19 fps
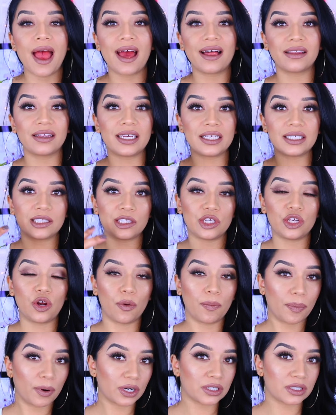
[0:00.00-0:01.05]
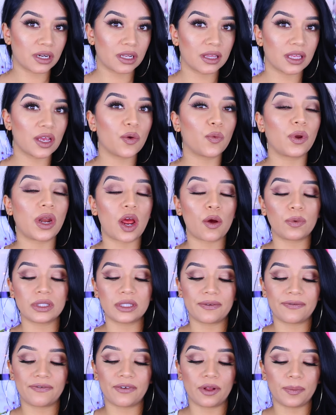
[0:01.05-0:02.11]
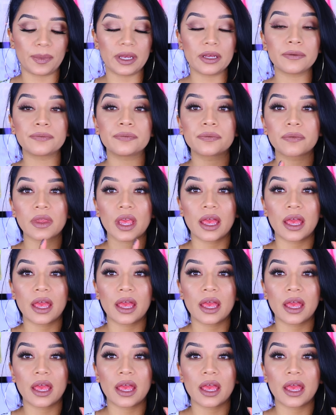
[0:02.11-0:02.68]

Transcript: at least, you know, personally when I wasn't filming.